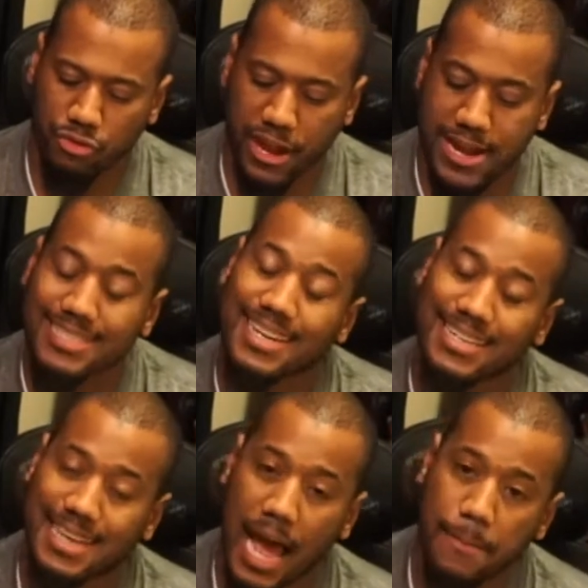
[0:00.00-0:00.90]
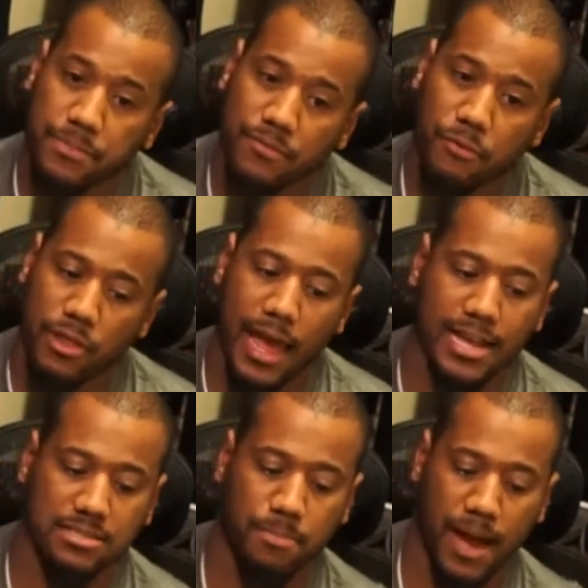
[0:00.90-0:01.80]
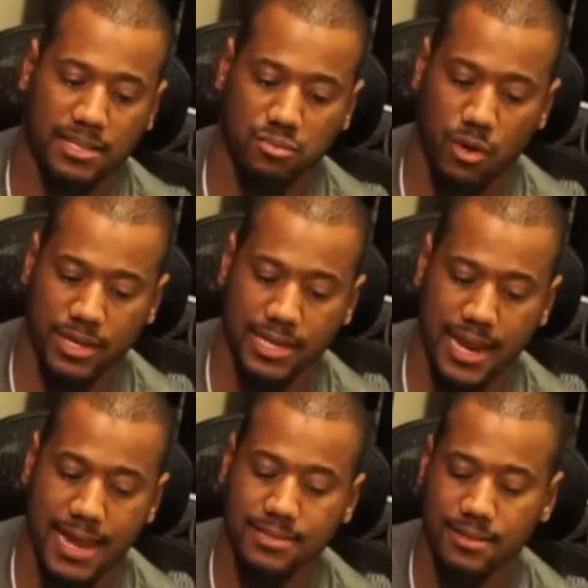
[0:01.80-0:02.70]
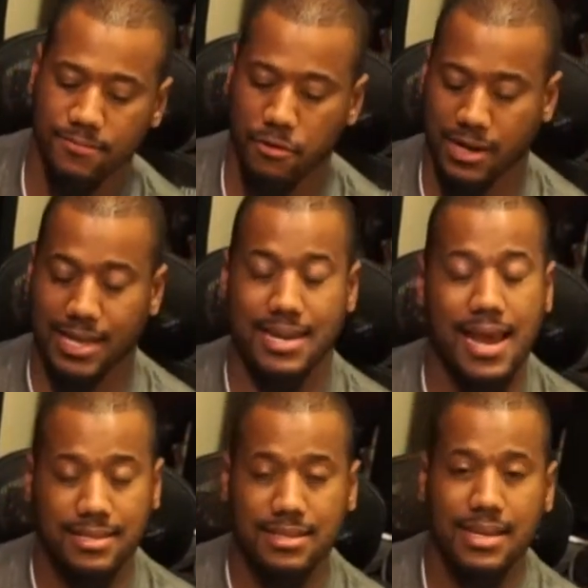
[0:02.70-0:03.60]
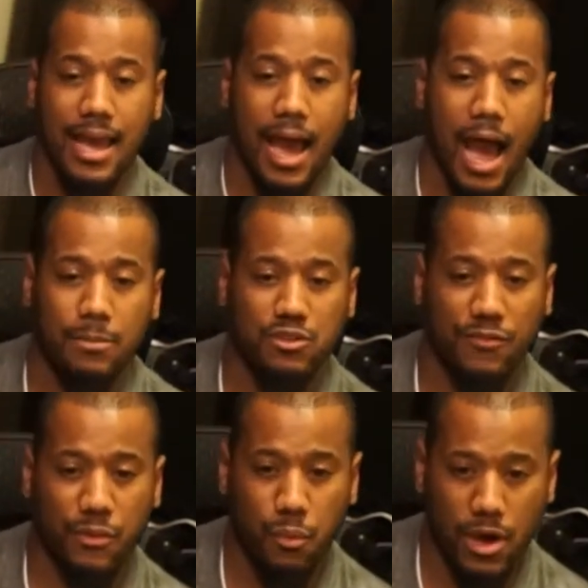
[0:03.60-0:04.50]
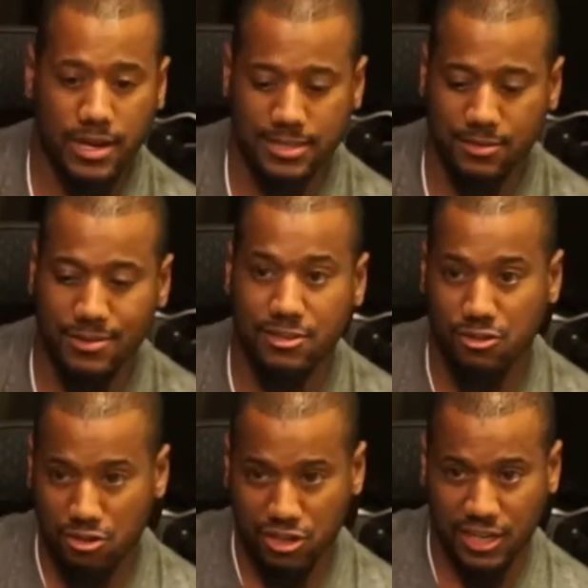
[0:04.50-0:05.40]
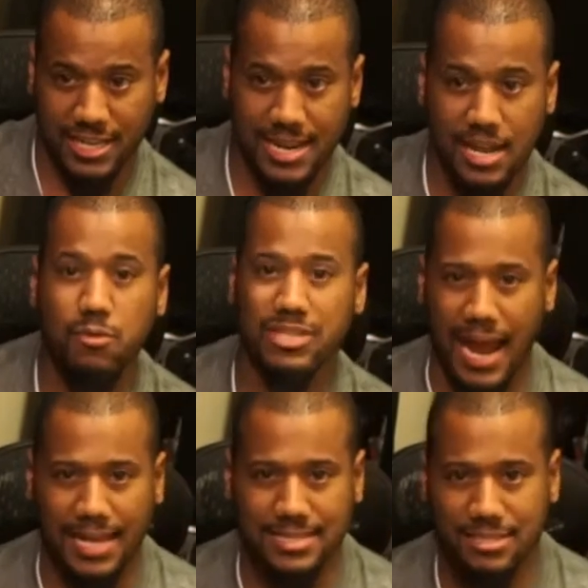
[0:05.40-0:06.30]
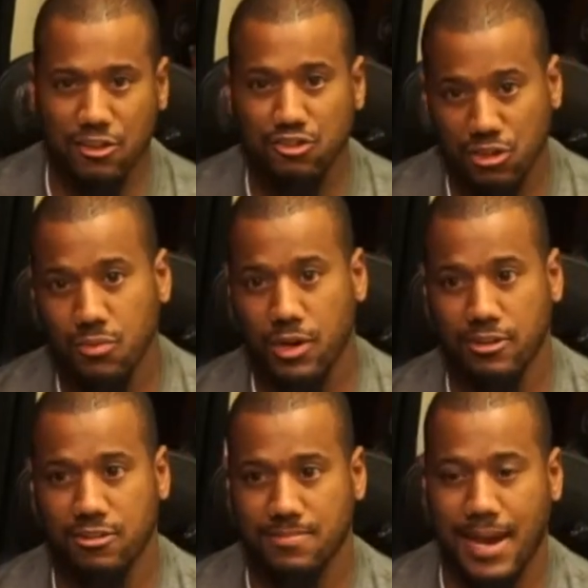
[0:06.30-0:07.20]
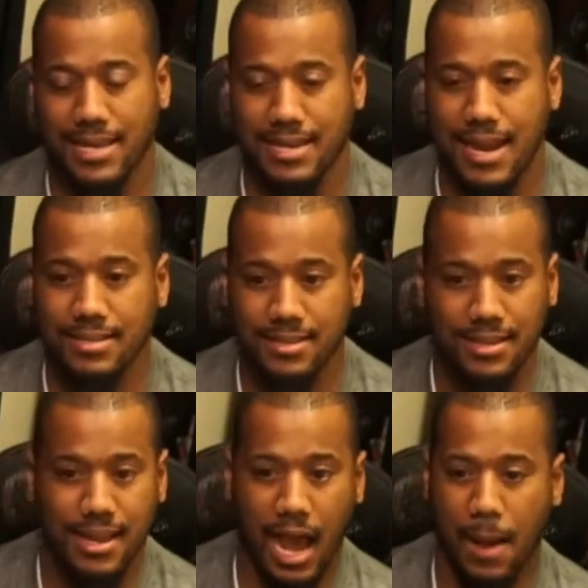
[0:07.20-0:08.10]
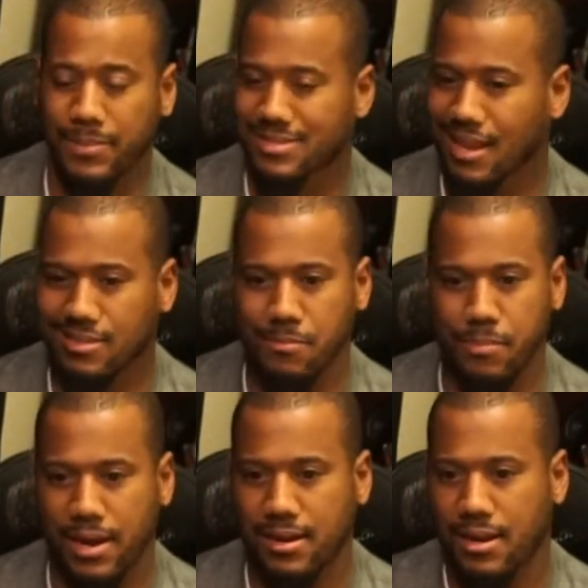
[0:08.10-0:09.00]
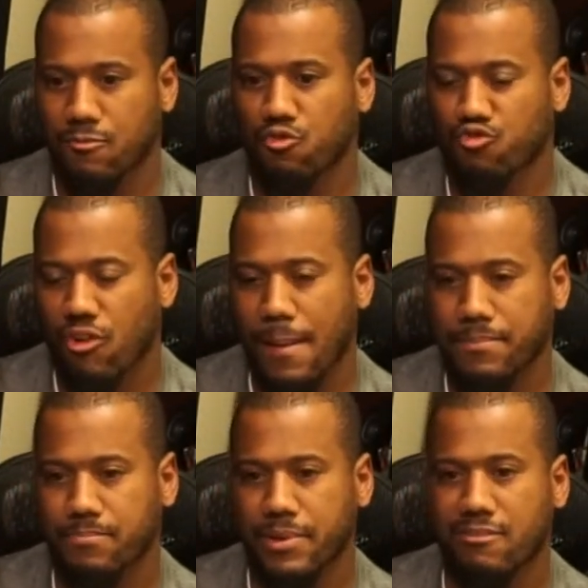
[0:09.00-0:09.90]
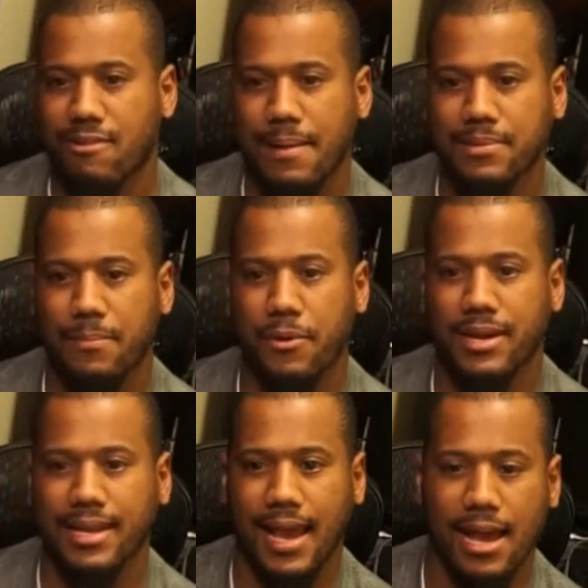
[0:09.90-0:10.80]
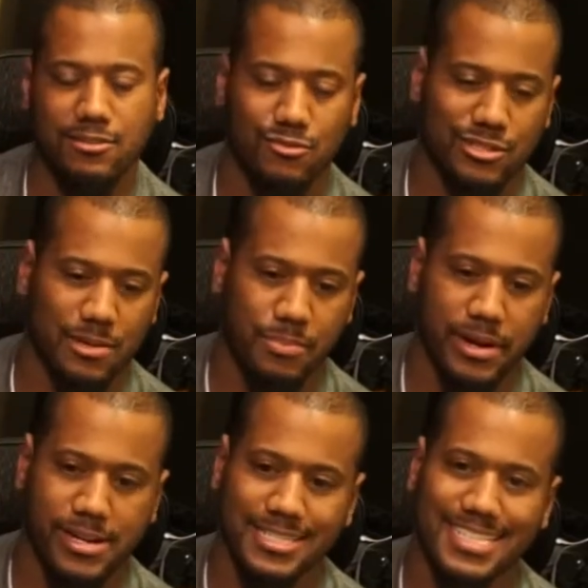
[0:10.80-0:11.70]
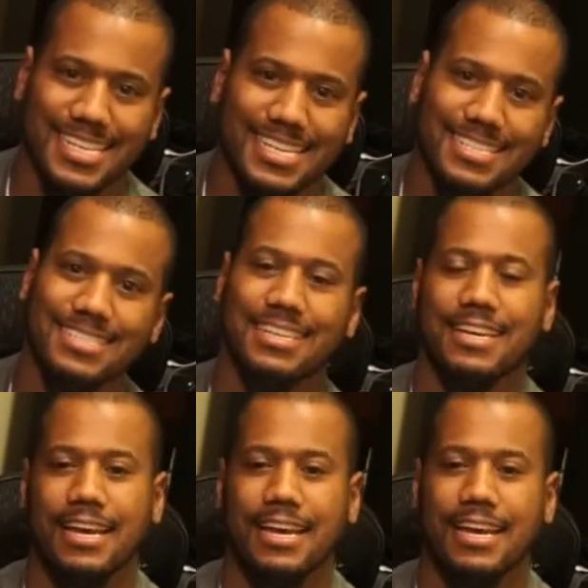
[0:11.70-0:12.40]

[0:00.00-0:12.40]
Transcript: There is an adapter for the Xbox One Connect, for the Connect. So if you wanted to use your Connect, which I still do want to use my Connect, it's nothing better than being wrapped up on the couch with your beer and cheese,